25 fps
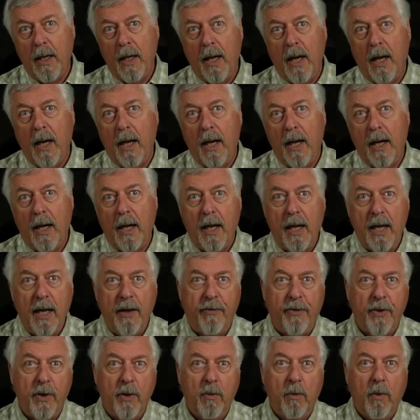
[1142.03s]

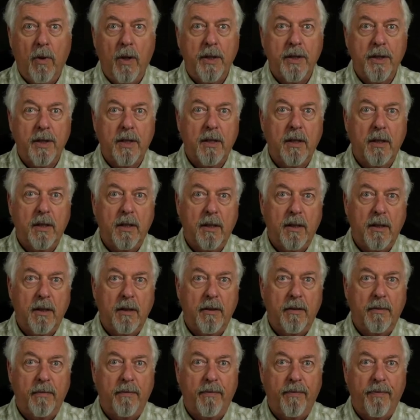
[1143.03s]
If you want,
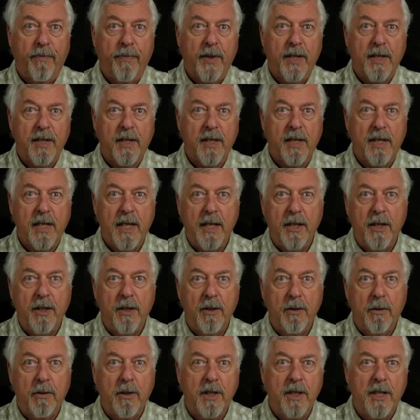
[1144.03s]
as I say, to
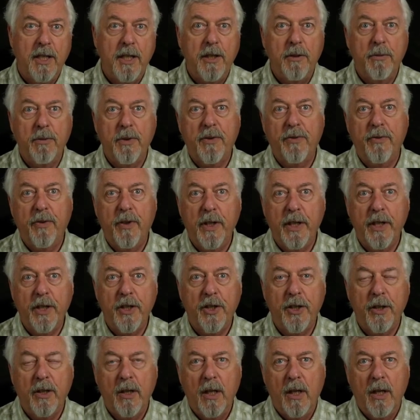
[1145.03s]
do continuous
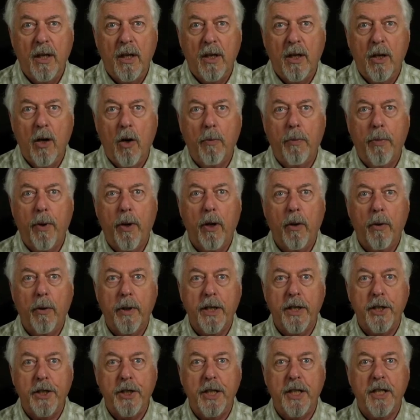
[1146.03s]
footage, GoPro on
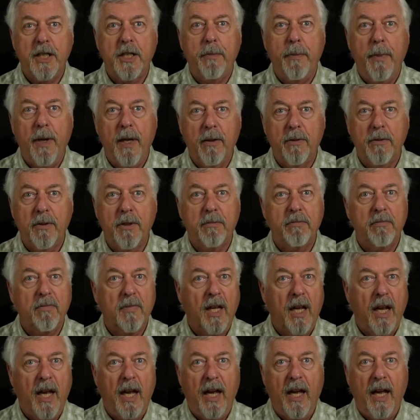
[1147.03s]
a chest mount,
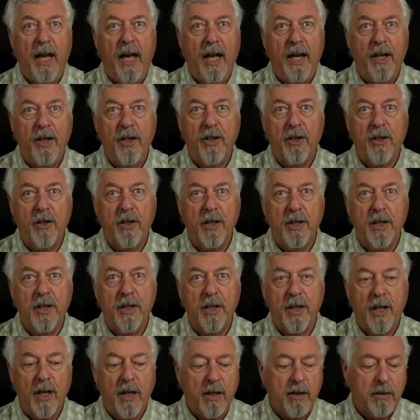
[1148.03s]
and you're good to
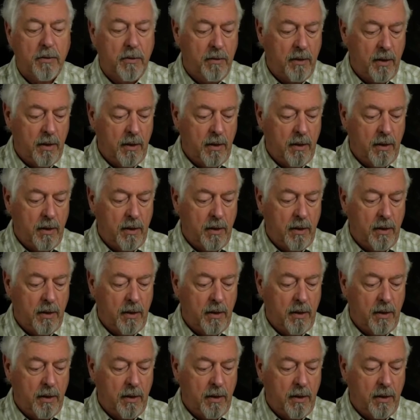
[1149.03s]
go,